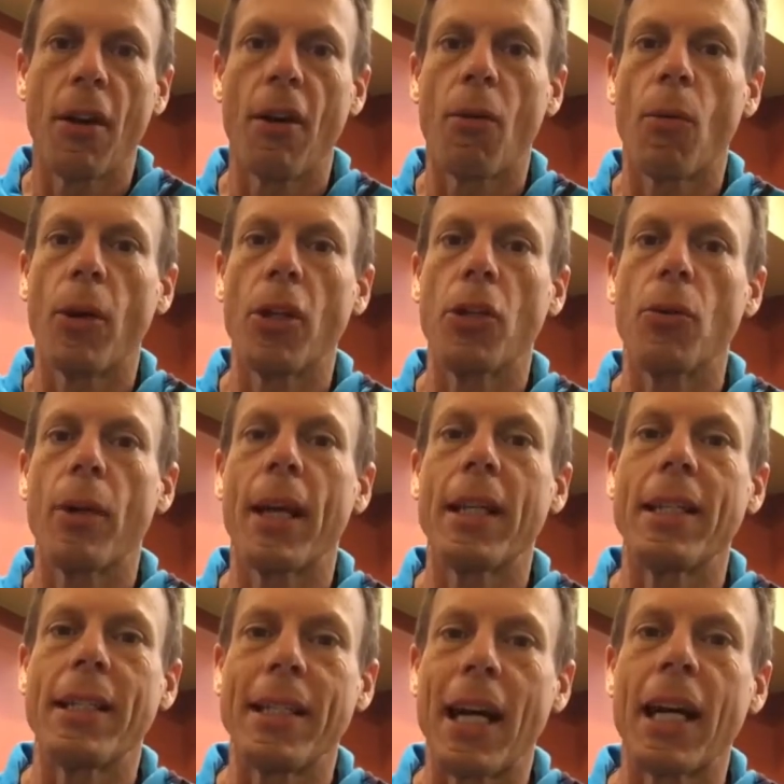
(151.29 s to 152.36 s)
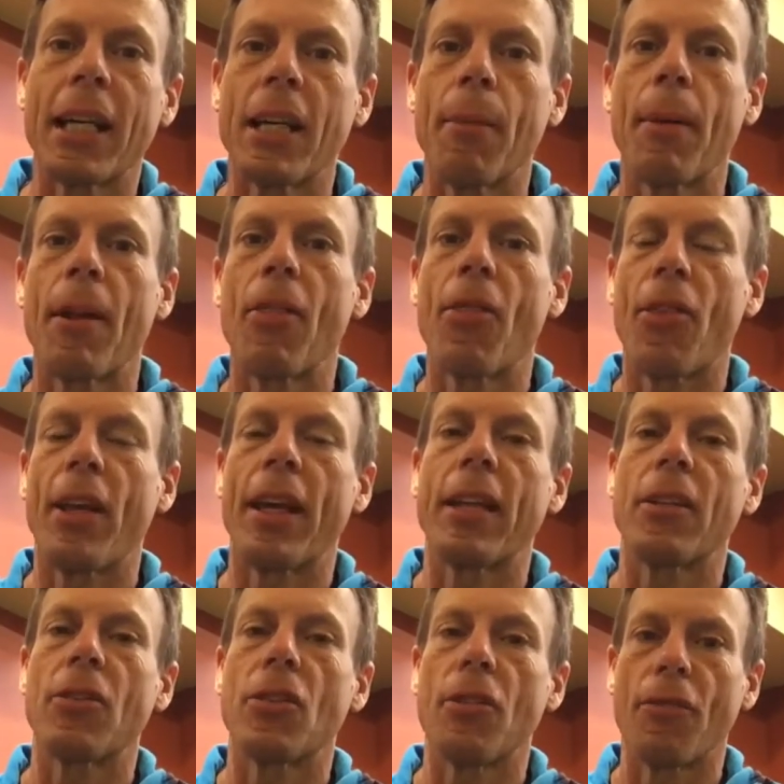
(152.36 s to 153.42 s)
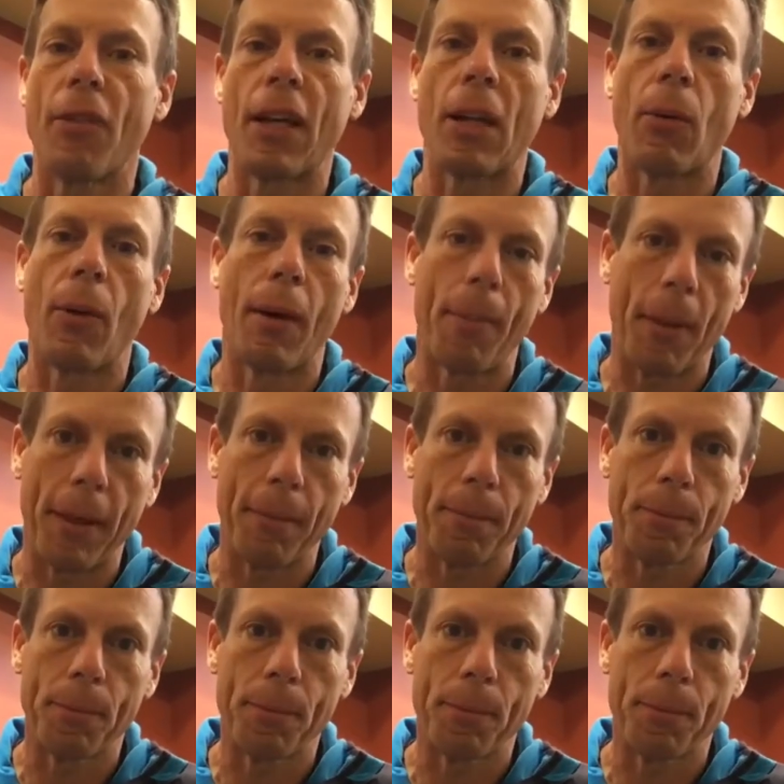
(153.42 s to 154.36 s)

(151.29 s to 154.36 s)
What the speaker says: where you can document things to follow up on.